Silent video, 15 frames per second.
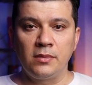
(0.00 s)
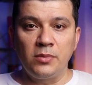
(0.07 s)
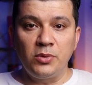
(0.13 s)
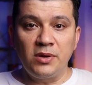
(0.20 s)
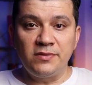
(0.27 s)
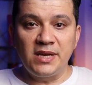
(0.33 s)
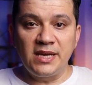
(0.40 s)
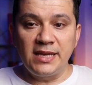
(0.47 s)
We
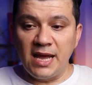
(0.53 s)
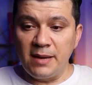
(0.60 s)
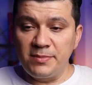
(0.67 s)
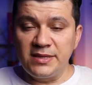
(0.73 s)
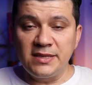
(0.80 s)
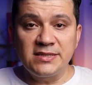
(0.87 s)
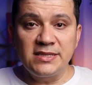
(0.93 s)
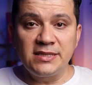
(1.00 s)
find
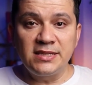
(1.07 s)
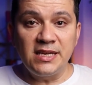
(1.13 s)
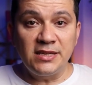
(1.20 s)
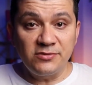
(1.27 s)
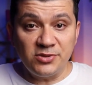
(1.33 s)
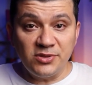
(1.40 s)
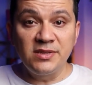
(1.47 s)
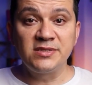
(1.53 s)
happiness in the
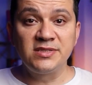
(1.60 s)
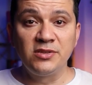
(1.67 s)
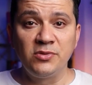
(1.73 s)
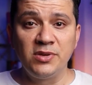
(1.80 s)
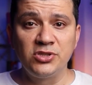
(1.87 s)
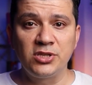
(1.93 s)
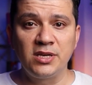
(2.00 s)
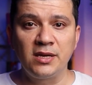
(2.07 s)
experiences we
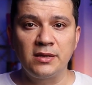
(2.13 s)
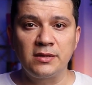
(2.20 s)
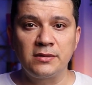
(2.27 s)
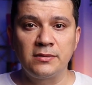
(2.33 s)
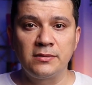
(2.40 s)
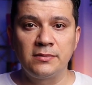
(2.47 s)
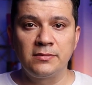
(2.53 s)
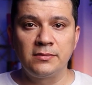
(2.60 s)
share.
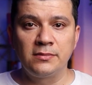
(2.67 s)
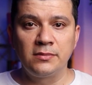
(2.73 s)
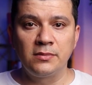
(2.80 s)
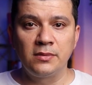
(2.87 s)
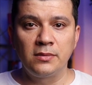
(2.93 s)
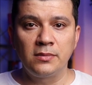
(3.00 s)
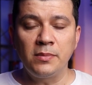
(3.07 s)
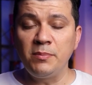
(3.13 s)

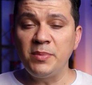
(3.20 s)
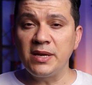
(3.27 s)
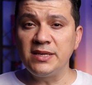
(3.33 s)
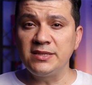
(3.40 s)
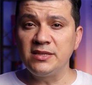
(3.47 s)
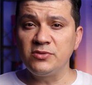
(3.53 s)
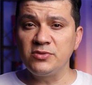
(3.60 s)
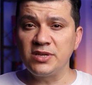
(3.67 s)
But
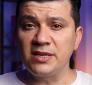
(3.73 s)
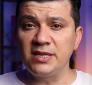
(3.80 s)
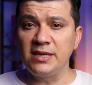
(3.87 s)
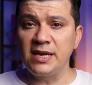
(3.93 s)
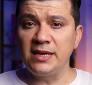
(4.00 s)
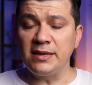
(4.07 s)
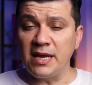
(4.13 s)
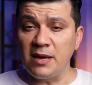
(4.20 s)
is it really
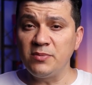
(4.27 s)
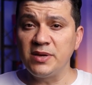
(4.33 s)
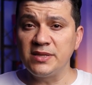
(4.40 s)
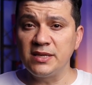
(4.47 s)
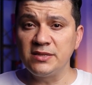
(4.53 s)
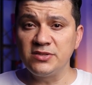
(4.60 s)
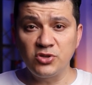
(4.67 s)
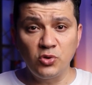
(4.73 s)
like that when
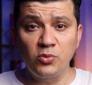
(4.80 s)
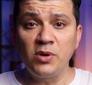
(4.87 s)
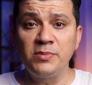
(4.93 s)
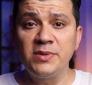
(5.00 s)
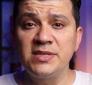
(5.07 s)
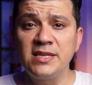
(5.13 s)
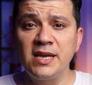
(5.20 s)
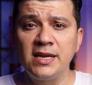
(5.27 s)
there's no one
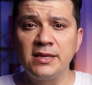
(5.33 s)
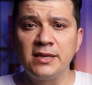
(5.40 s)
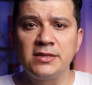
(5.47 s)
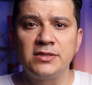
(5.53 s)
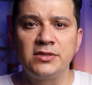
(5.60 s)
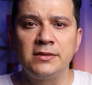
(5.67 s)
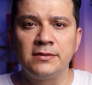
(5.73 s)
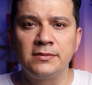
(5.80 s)
beside
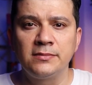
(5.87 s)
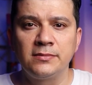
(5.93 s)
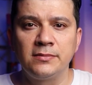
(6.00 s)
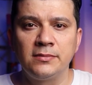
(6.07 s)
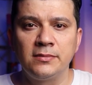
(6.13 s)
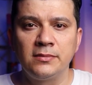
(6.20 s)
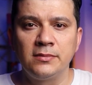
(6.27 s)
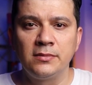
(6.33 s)
us?
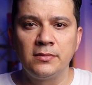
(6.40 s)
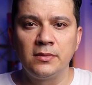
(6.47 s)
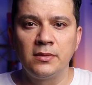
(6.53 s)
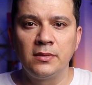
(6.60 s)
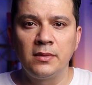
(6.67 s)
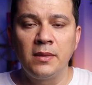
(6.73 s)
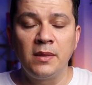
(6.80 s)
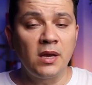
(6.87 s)

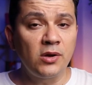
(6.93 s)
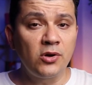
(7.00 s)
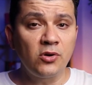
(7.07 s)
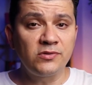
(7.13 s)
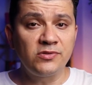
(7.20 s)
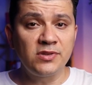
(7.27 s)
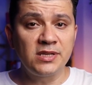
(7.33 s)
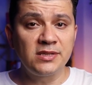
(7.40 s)
Are your
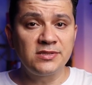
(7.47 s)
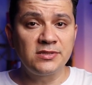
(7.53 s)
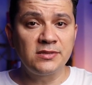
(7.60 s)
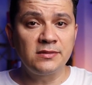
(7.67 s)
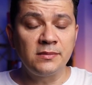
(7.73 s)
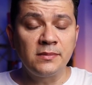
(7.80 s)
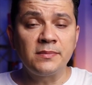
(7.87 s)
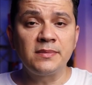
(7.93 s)
friends
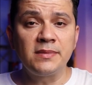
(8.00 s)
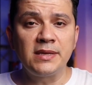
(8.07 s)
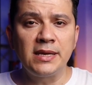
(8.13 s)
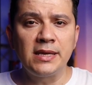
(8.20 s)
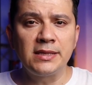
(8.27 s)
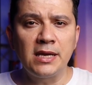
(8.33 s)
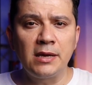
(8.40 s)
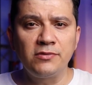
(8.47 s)

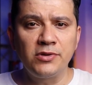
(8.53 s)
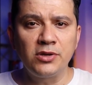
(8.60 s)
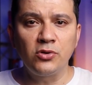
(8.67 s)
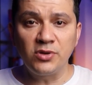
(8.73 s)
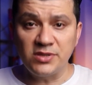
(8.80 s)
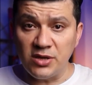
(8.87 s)
really there for you in